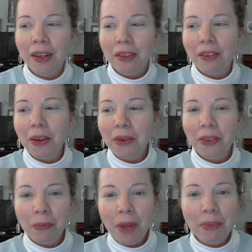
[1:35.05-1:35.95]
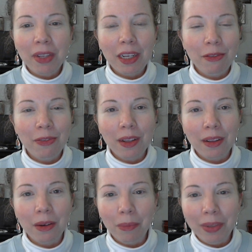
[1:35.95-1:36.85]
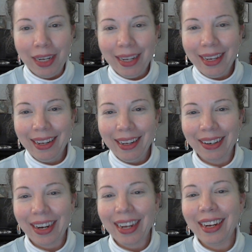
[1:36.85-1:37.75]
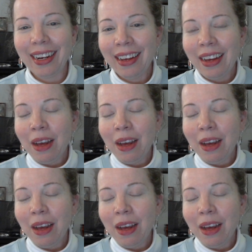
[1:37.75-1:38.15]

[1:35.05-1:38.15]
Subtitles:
So sometimes it can feel a little bleak, right?